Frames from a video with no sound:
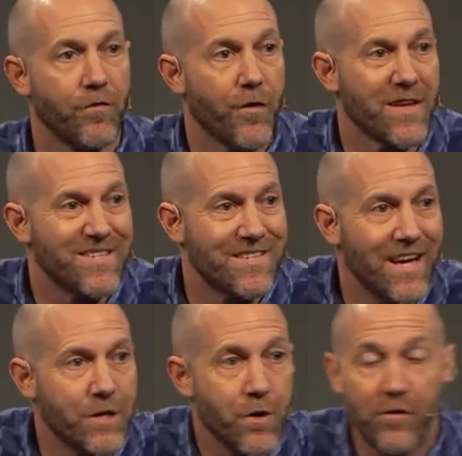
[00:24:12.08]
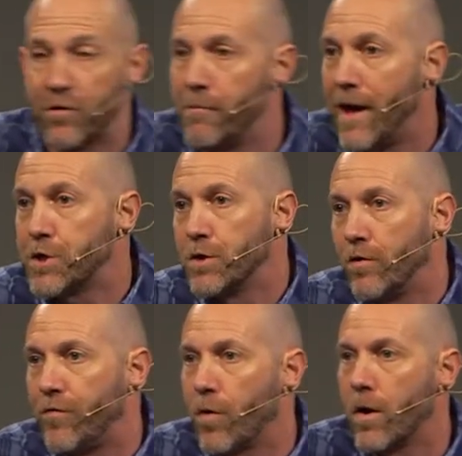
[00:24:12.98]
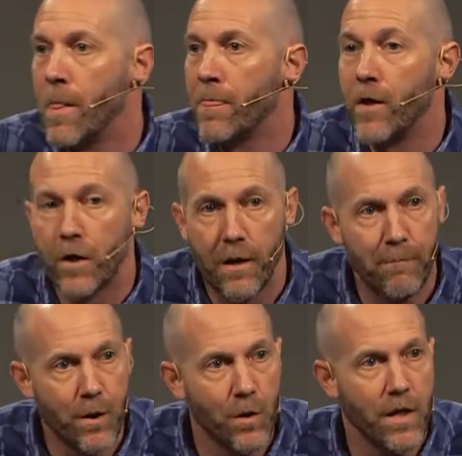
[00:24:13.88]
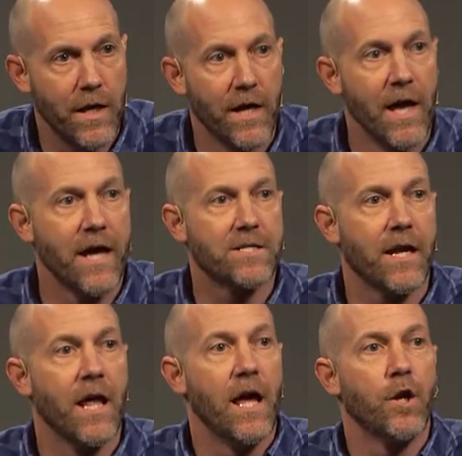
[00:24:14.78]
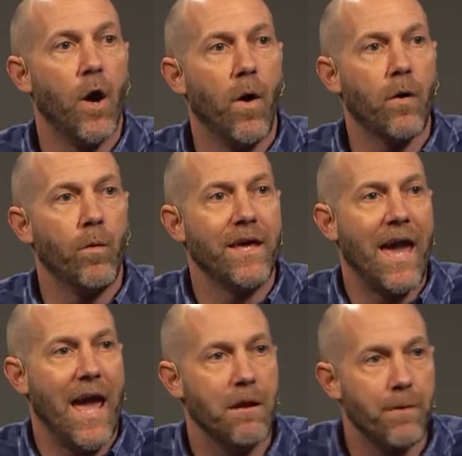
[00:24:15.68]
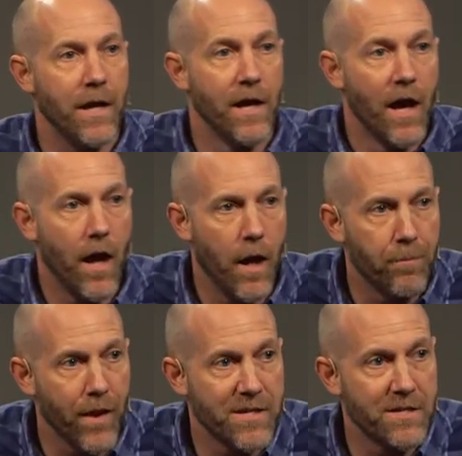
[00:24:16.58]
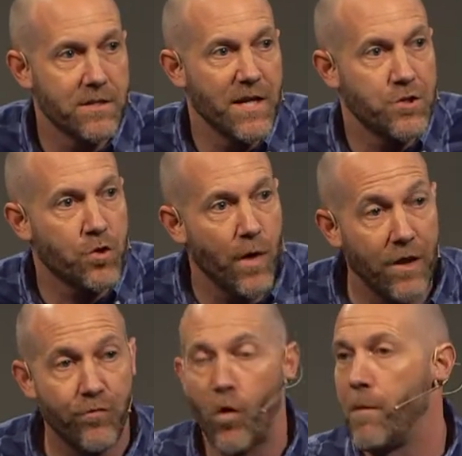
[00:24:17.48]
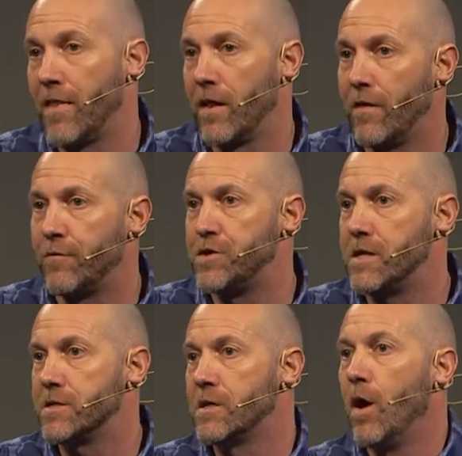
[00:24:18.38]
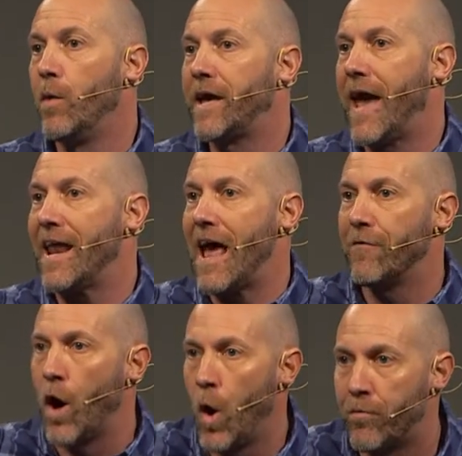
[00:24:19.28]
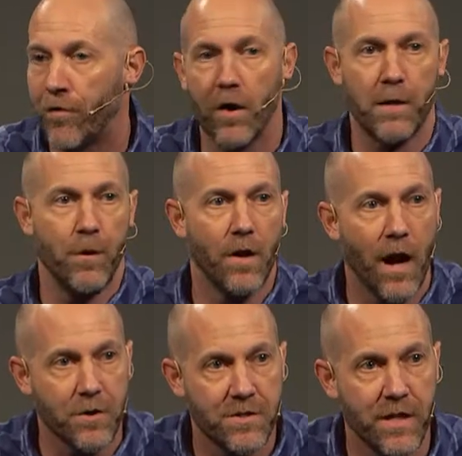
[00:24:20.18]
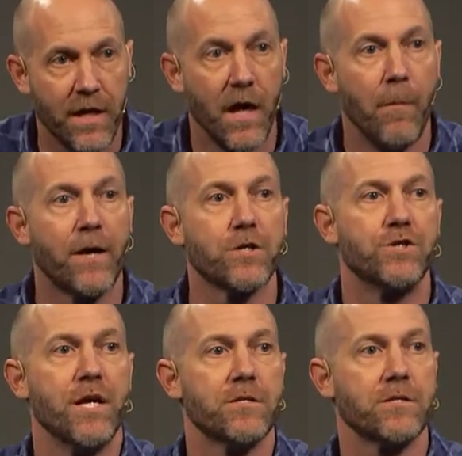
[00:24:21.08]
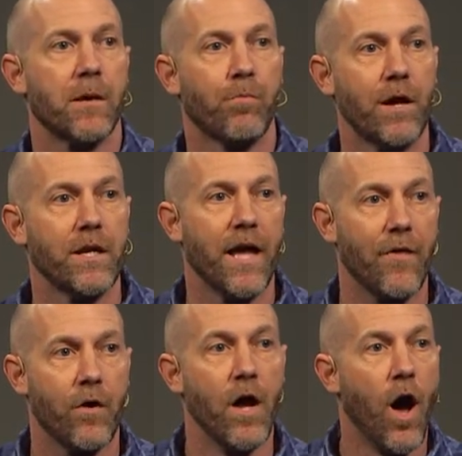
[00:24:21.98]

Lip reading: for the city, transformational for their community. It said, you know what? We can be a place that gets transformed by the love of Jesus. We can have hope for our community, our city, because Jesus can bring together